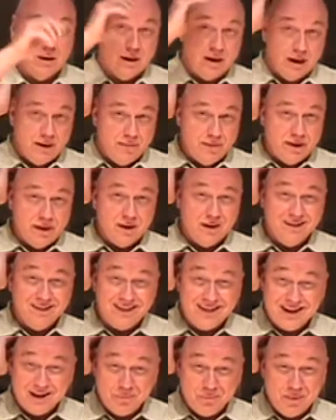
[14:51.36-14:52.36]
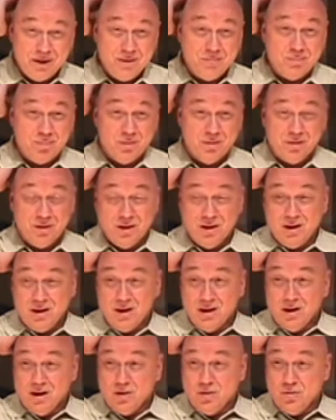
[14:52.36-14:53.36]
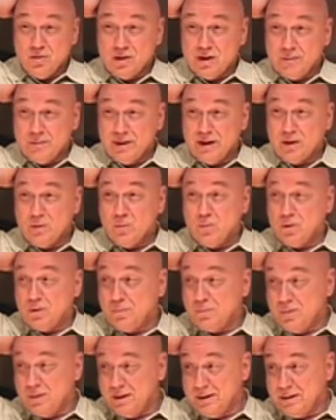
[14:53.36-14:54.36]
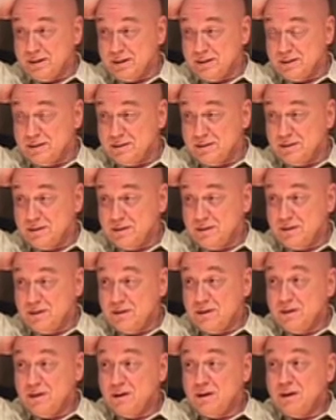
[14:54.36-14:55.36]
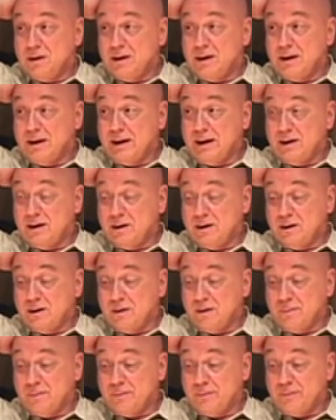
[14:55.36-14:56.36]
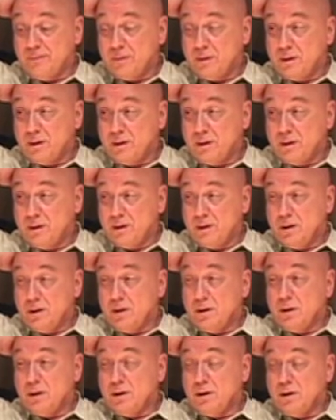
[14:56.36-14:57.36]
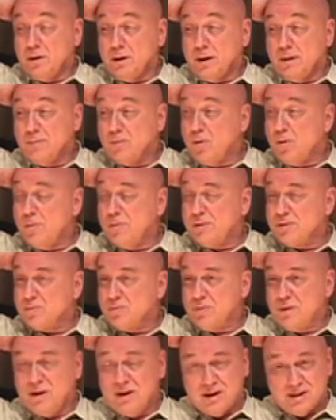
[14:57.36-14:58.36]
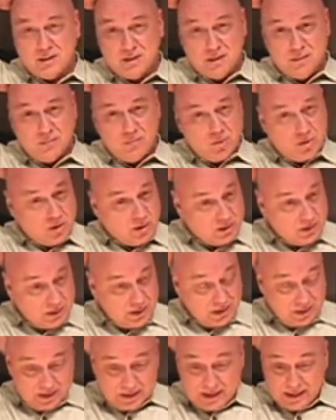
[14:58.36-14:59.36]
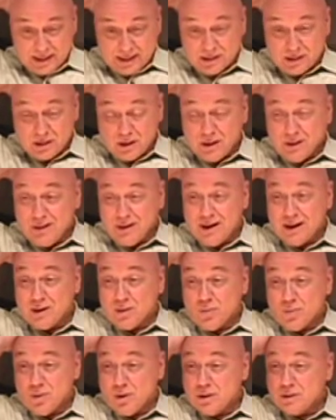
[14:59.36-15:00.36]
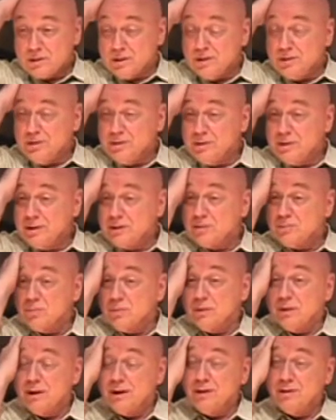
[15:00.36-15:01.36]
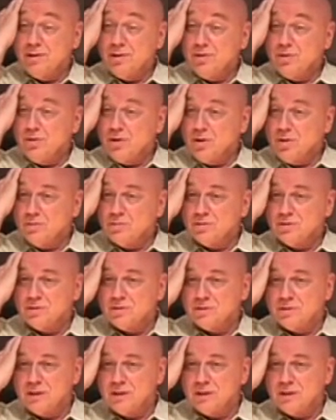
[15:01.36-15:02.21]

I've had a lot of people who come in and want to play this, and you know, I'm always reluctant because it takes a lot of work to do this one, and you don't just